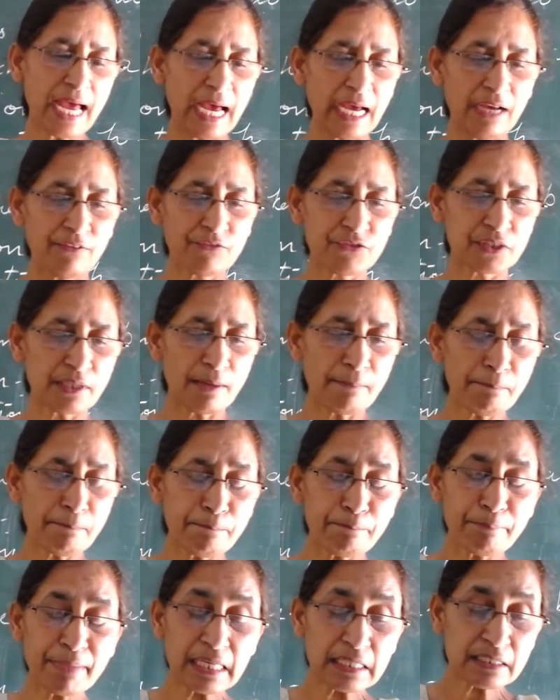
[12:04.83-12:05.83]
have
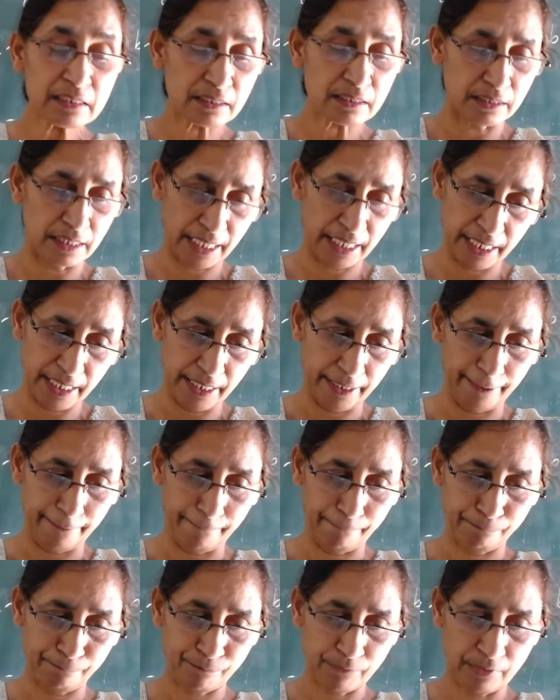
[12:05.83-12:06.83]
some peace there,
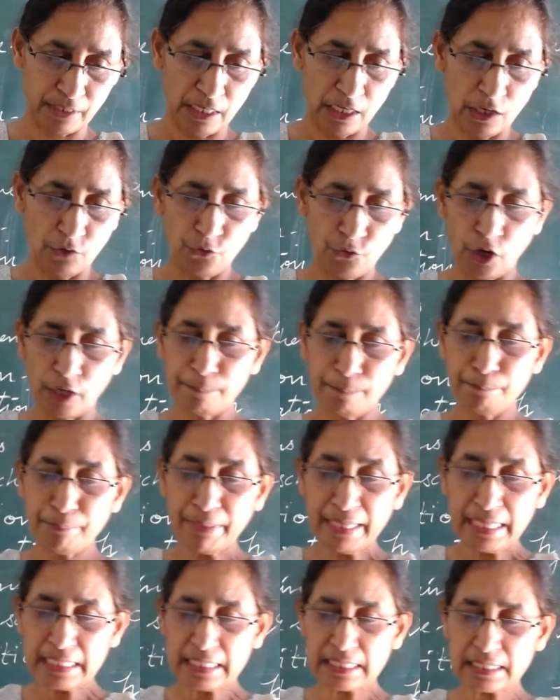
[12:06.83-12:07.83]
for
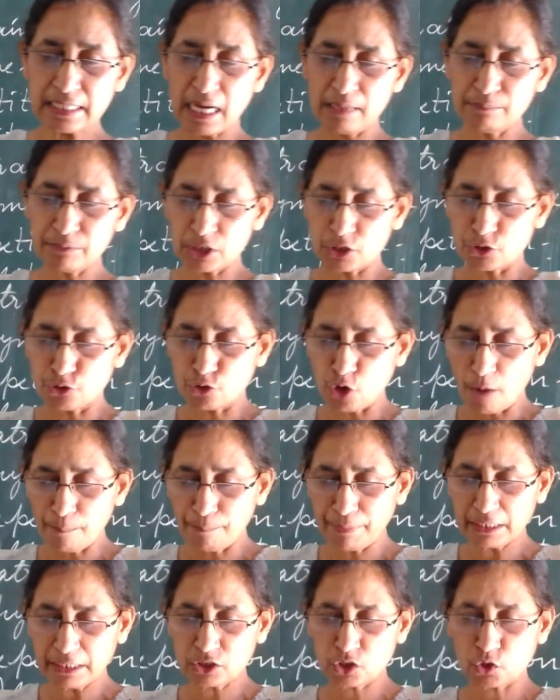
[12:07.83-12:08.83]
peace comes
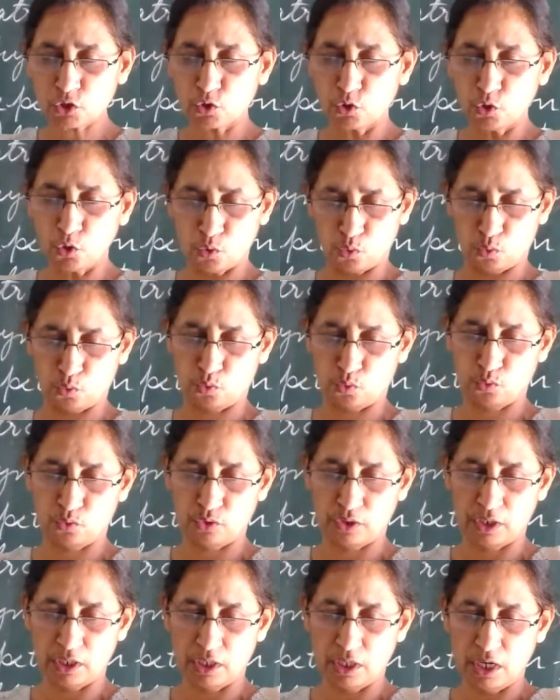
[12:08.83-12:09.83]
dropping
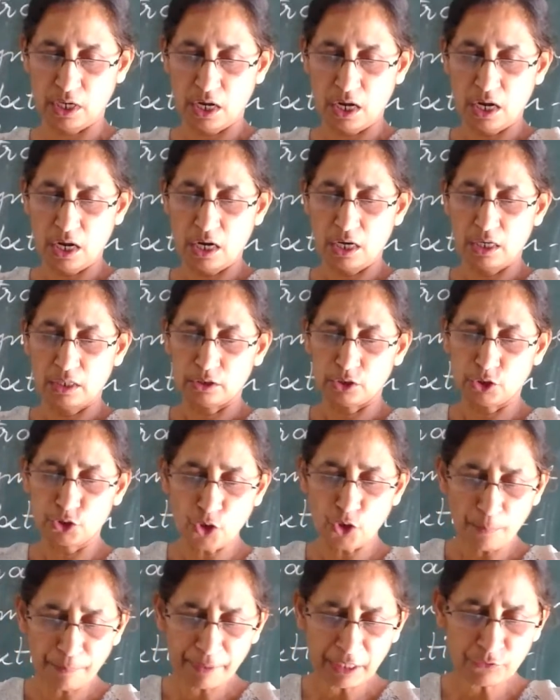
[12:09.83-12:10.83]
slow,
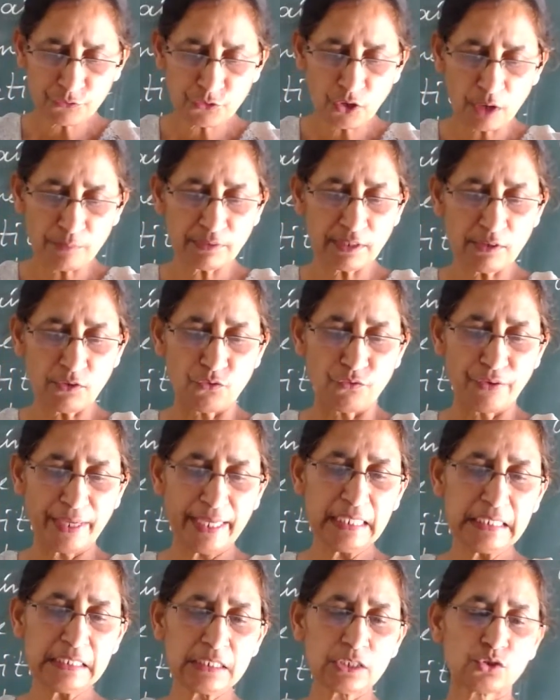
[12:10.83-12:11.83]
dropping from the
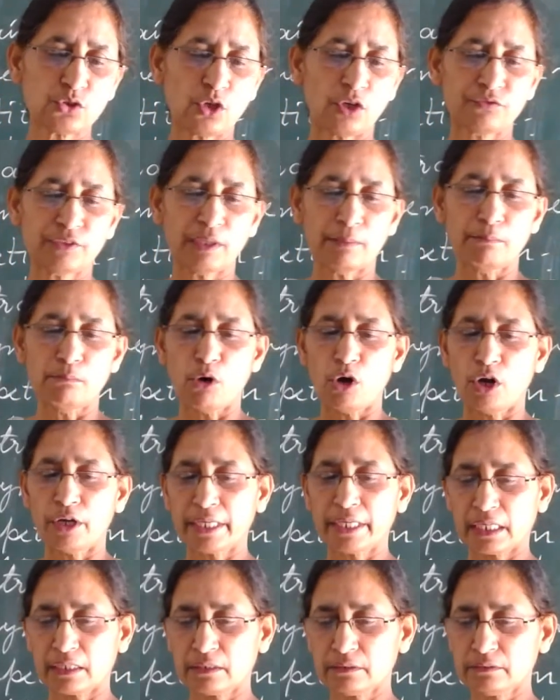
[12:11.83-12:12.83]
vales of the
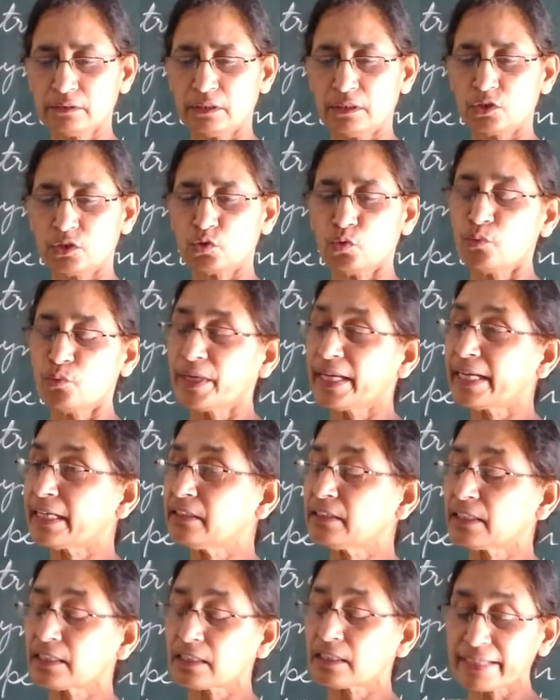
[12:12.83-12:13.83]
morning to where
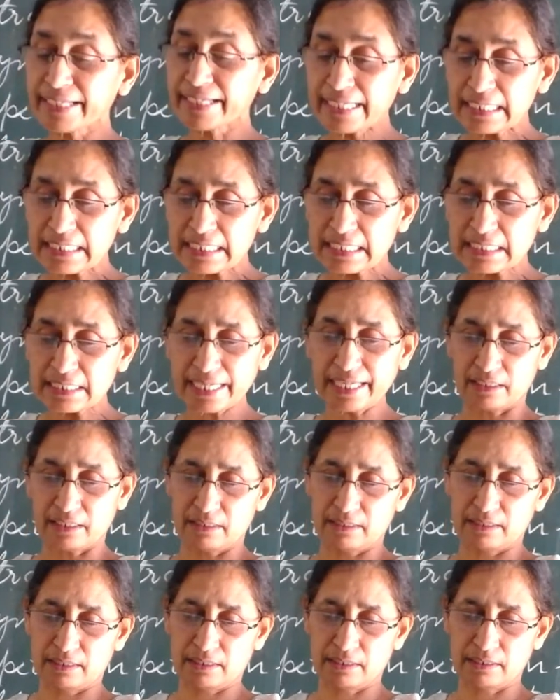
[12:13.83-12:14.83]
the cricket
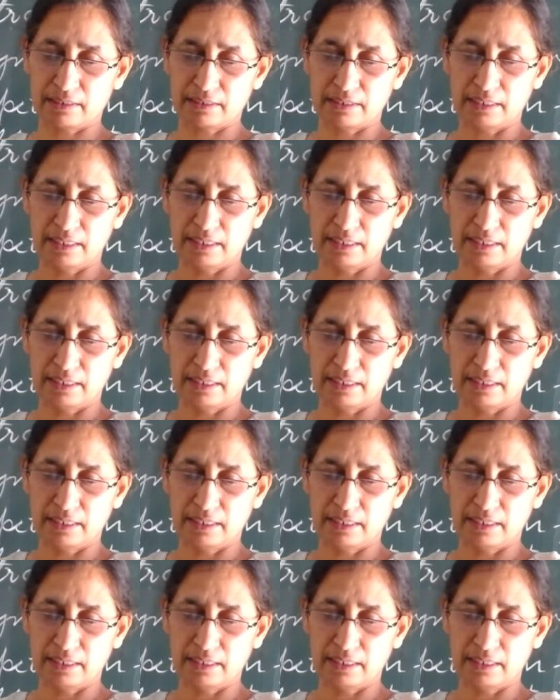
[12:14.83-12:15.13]
sings.